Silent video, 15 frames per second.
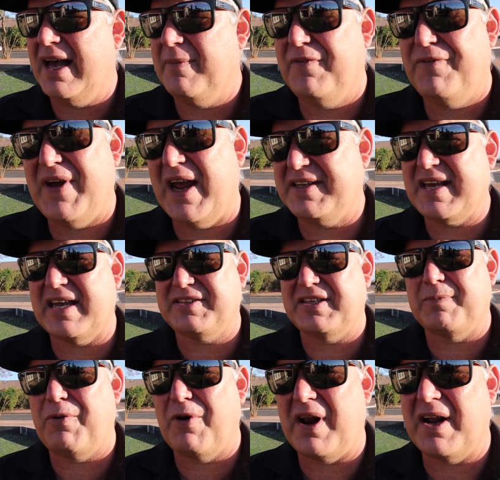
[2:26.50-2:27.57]

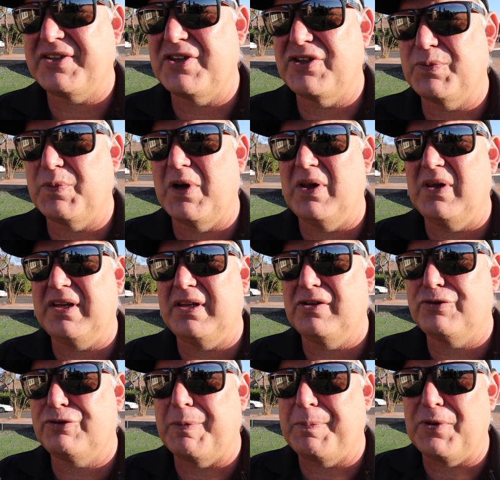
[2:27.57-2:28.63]
Fantastic product as well. It'll
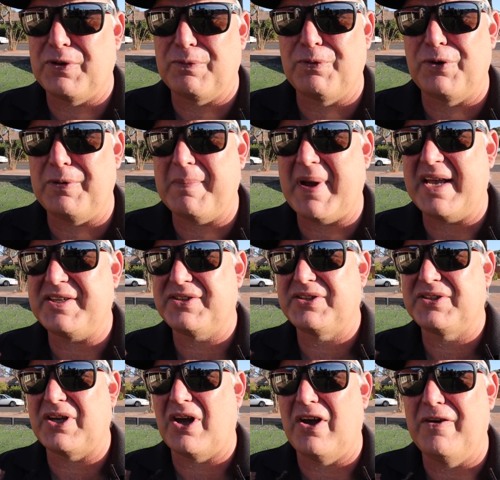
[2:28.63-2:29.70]
triple the root
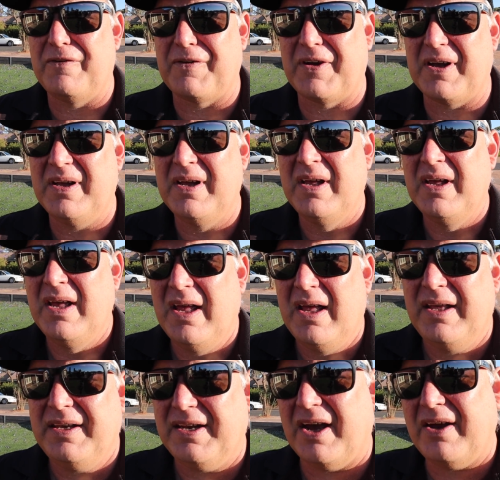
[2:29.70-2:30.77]
mass over,
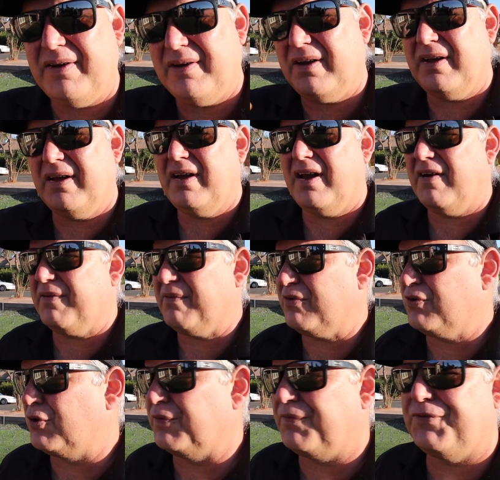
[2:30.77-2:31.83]
a
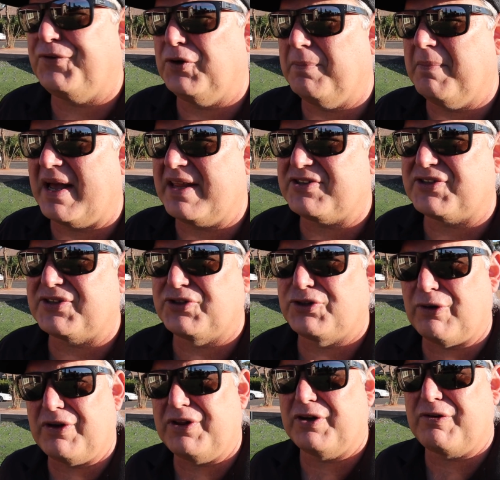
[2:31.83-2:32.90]
good few months
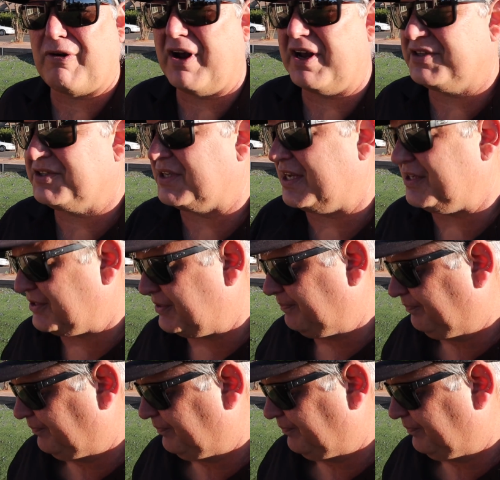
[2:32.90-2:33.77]
during the growing season,